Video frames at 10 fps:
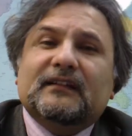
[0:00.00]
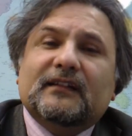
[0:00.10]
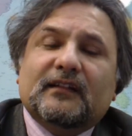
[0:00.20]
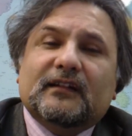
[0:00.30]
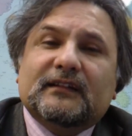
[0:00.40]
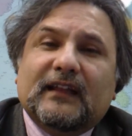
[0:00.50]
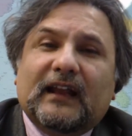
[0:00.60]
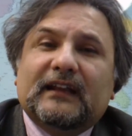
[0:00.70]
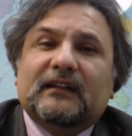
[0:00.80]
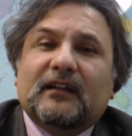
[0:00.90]
years,
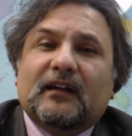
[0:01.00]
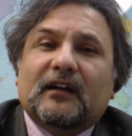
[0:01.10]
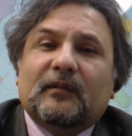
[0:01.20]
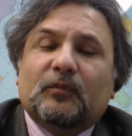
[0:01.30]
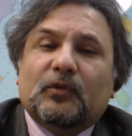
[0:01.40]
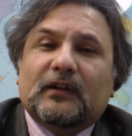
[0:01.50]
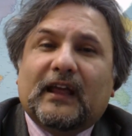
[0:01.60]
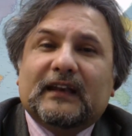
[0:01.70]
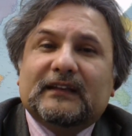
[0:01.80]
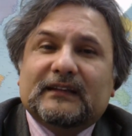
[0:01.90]
that
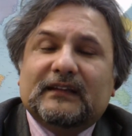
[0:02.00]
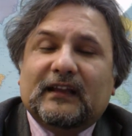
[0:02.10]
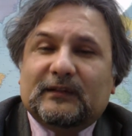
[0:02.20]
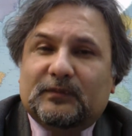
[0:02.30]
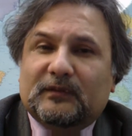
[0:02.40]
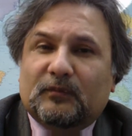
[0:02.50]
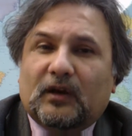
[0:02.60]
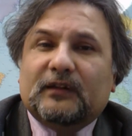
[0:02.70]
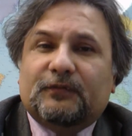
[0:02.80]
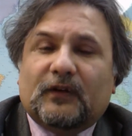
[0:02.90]
modality has been
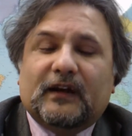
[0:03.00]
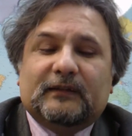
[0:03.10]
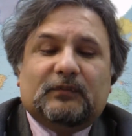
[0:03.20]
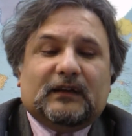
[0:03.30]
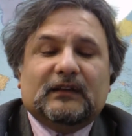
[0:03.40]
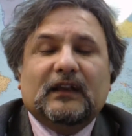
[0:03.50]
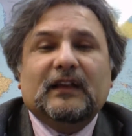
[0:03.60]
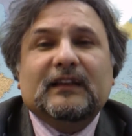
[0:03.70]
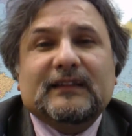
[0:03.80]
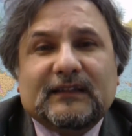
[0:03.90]
modified, but
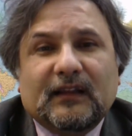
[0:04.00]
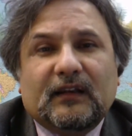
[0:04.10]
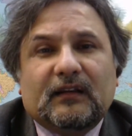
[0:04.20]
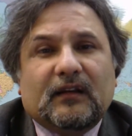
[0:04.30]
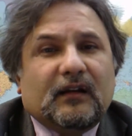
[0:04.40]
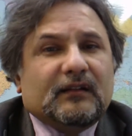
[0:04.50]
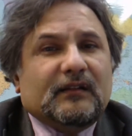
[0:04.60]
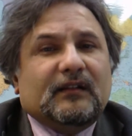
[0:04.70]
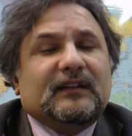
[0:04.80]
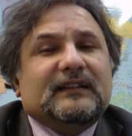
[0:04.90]
still
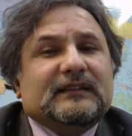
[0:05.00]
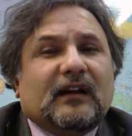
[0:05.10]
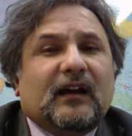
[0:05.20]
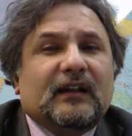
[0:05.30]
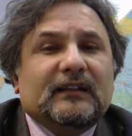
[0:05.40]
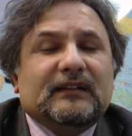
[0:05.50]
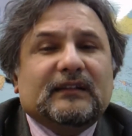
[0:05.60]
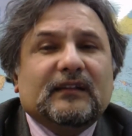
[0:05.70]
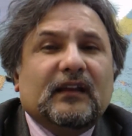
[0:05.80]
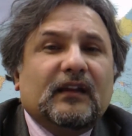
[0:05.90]
learning
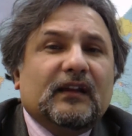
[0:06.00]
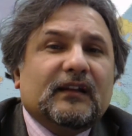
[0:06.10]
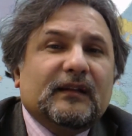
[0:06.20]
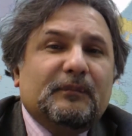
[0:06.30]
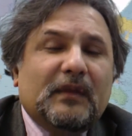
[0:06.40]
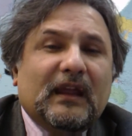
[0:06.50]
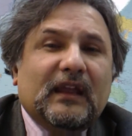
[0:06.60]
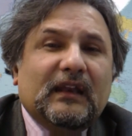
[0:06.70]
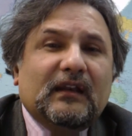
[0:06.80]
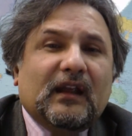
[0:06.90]
styles
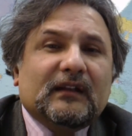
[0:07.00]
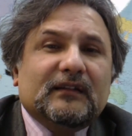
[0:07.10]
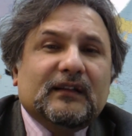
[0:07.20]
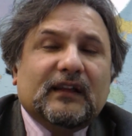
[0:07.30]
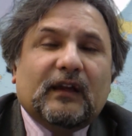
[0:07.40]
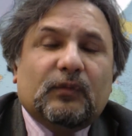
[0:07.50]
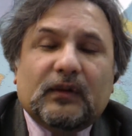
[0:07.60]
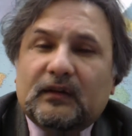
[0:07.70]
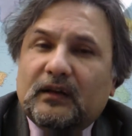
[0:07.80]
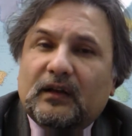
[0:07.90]
remain at the
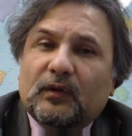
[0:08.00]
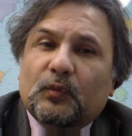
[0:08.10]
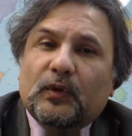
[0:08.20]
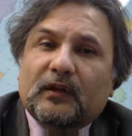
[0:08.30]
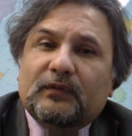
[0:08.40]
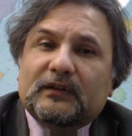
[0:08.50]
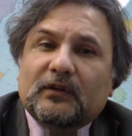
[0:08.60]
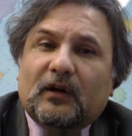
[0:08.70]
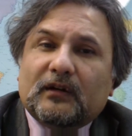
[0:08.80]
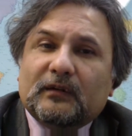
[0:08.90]
level where we
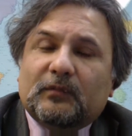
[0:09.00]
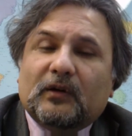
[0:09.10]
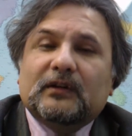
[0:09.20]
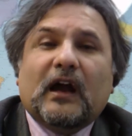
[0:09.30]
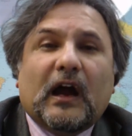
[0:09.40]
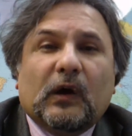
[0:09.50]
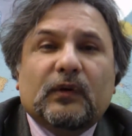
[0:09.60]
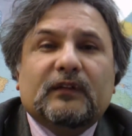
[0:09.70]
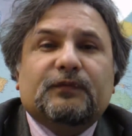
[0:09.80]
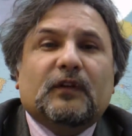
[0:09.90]
talk about how
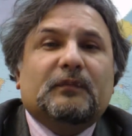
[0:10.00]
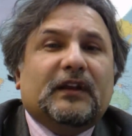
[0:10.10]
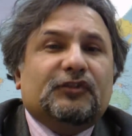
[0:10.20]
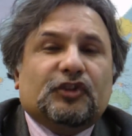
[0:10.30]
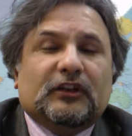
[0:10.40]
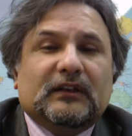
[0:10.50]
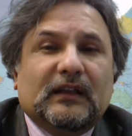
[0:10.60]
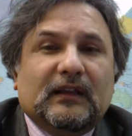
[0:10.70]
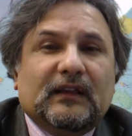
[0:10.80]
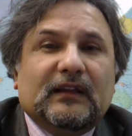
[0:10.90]
information
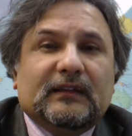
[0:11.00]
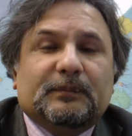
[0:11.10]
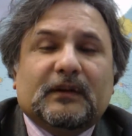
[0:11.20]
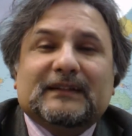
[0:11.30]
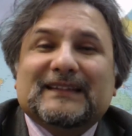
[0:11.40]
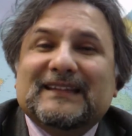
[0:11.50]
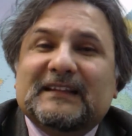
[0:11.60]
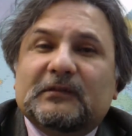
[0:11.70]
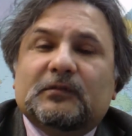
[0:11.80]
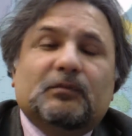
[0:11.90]
is
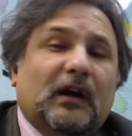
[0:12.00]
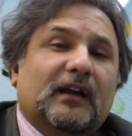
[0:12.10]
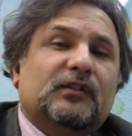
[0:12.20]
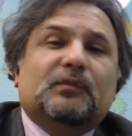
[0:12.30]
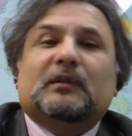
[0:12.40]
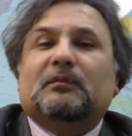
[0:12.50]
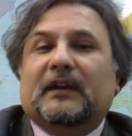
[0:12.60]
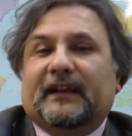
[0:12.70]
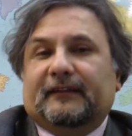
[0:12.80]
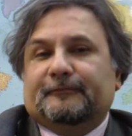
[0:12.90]
perceived by human
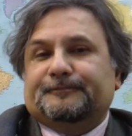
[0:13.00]
brain.